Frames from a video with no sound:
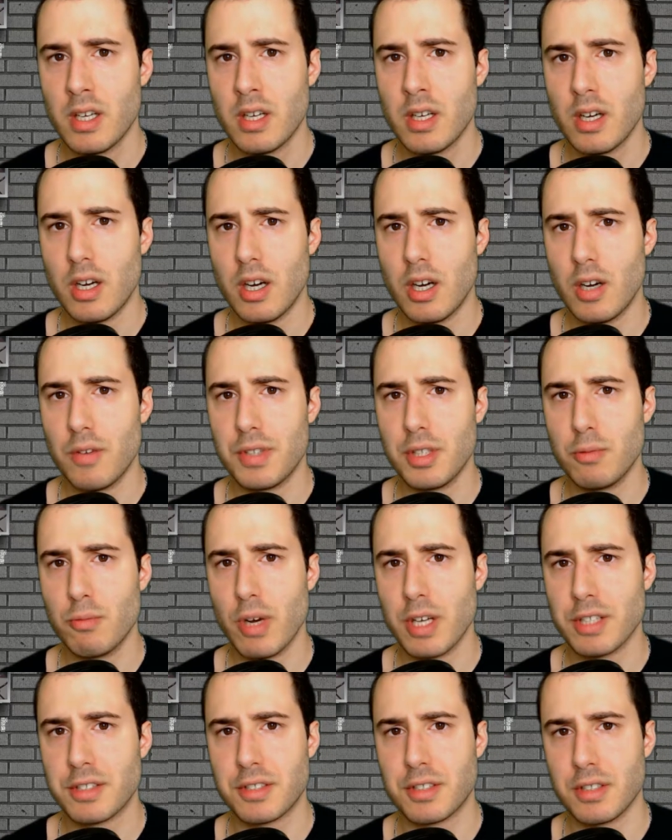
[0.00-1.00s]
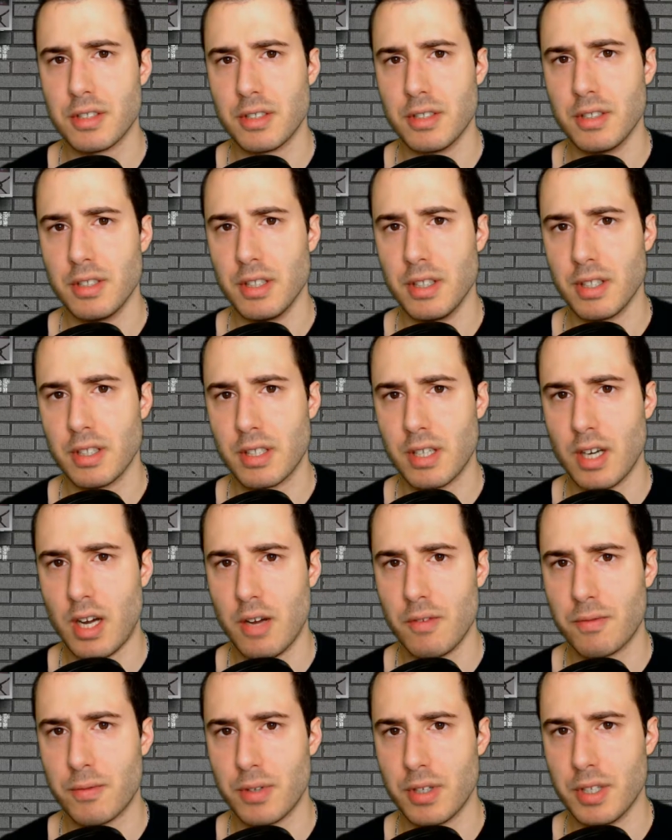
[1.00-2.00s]
of the Western
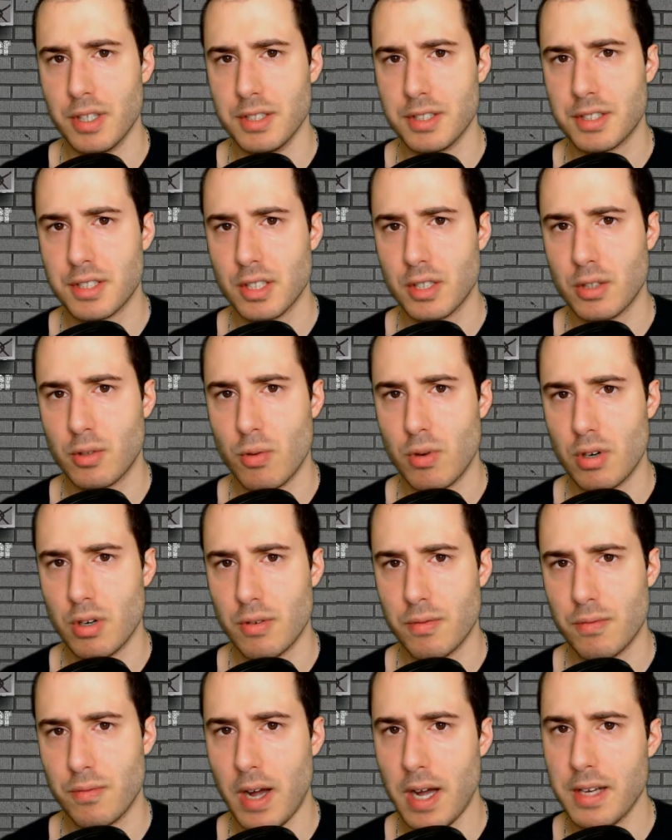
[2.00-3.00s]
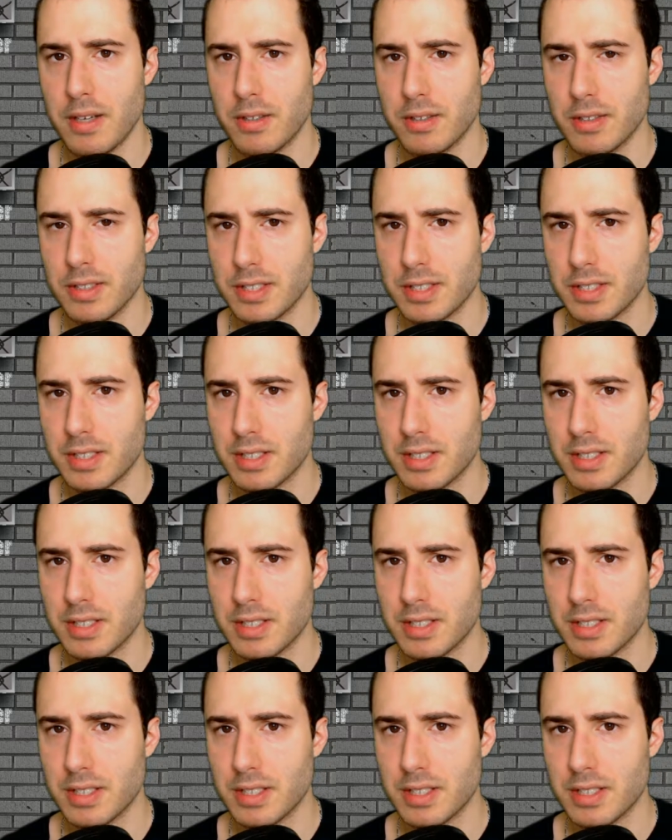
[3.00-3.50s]
Conference quarterfinals.